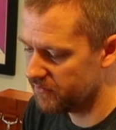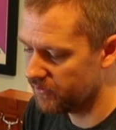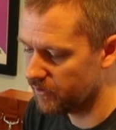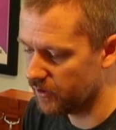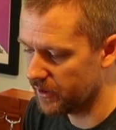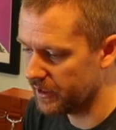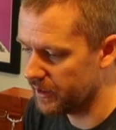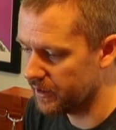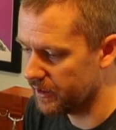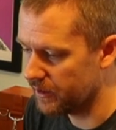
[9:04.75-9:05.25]

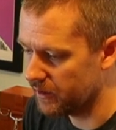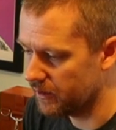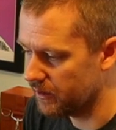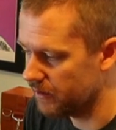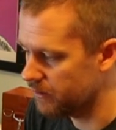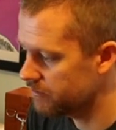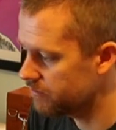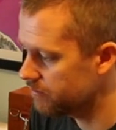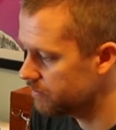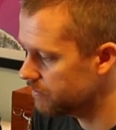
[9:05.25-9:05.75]
for the
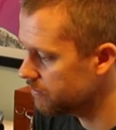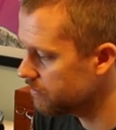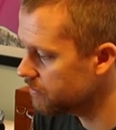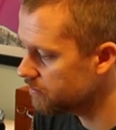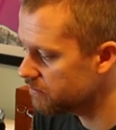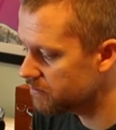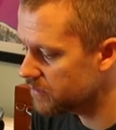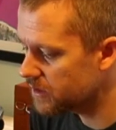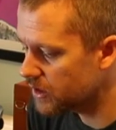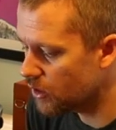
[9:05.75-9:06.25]

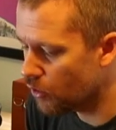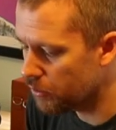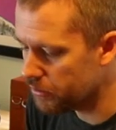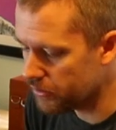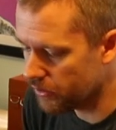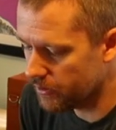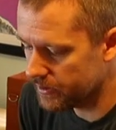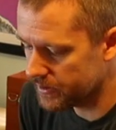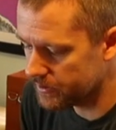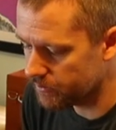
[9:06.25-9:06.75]

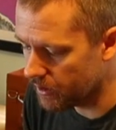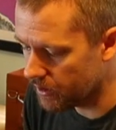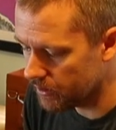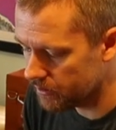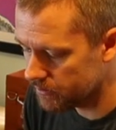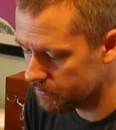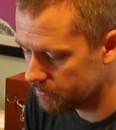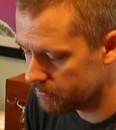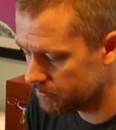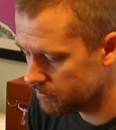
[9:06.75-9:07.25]
GoPro as well.